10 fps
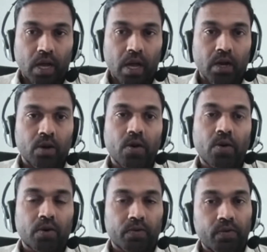are
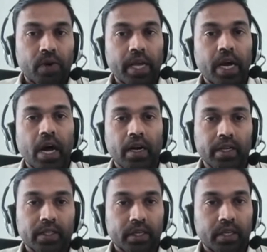not fully
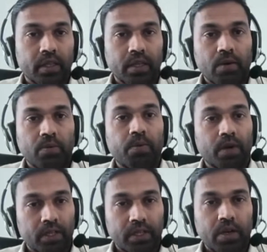harnessing the
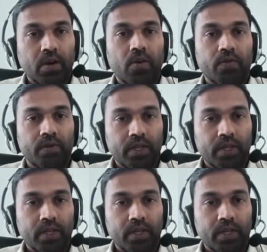potential of